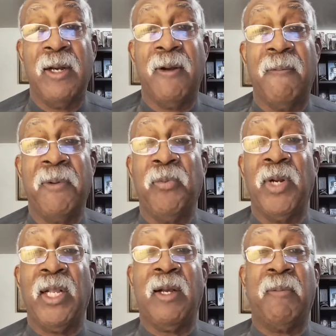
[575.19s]
Uh, but
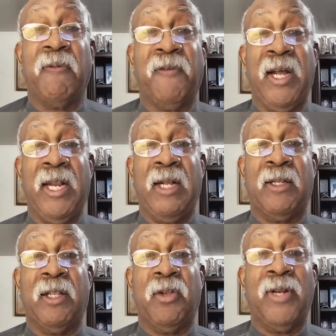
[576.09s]
when they come to find
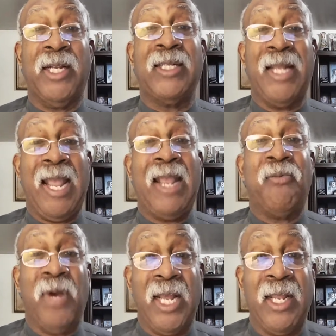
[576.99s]
out that there is
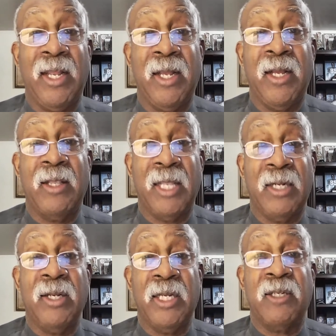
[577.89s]
a way
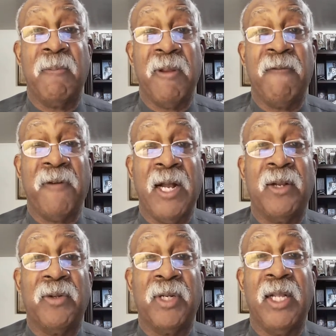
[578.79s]
that needs to be
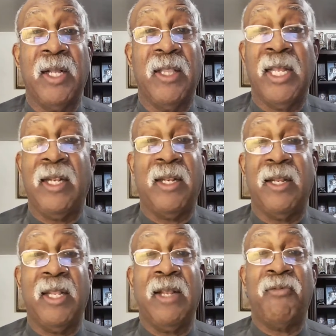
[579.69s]
followed,
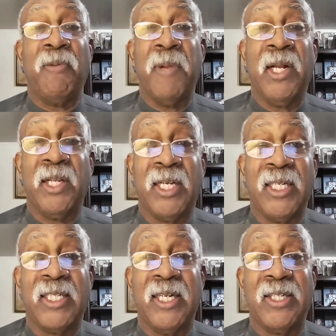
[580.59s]
then they rebel
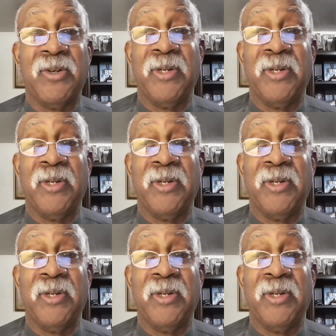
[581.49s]
against it.